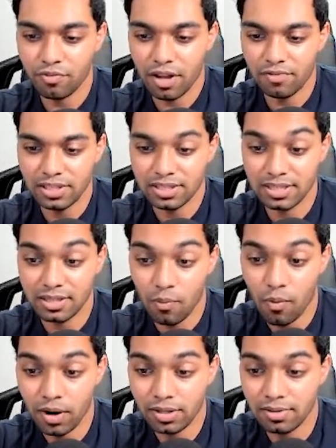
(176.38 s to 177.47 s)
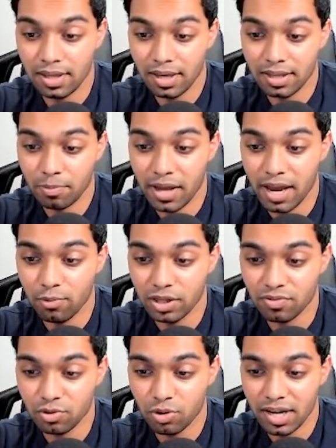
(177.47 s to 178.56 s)
Lafitte says, What do you think the plan was
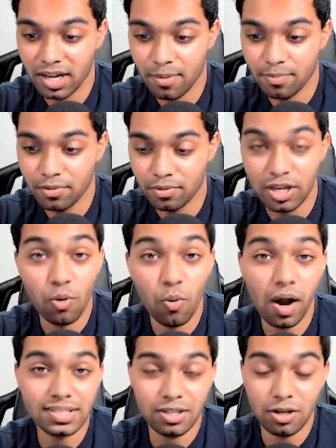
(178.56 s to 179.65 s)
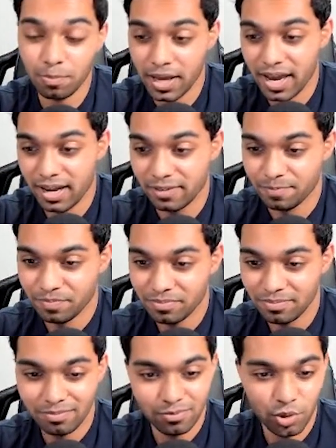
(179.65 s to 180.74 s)
for Drake and Apu? There was no plan.
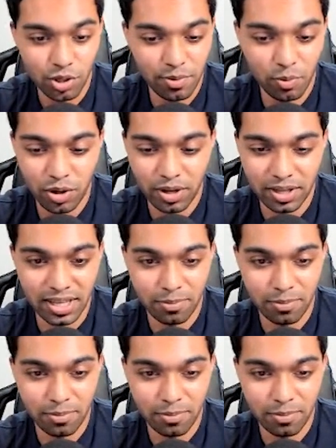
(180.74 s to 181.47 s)
What do you mean, what do I think